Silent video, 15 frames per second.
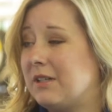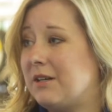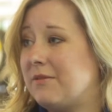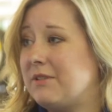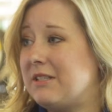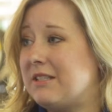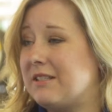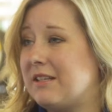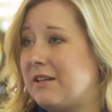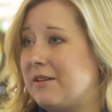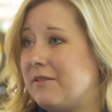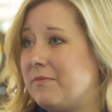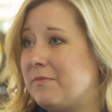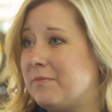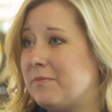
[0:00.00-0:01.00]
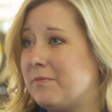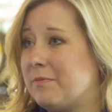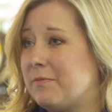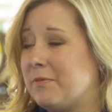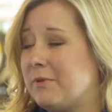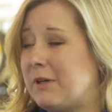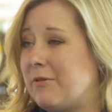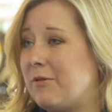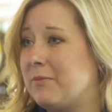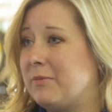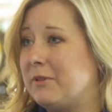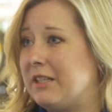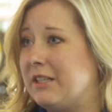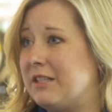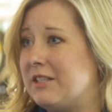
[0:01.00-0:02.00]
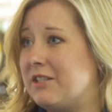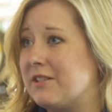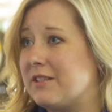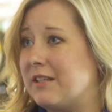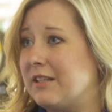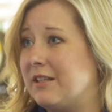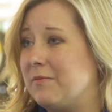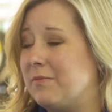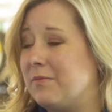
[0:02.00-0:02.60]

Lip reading: I would say probably just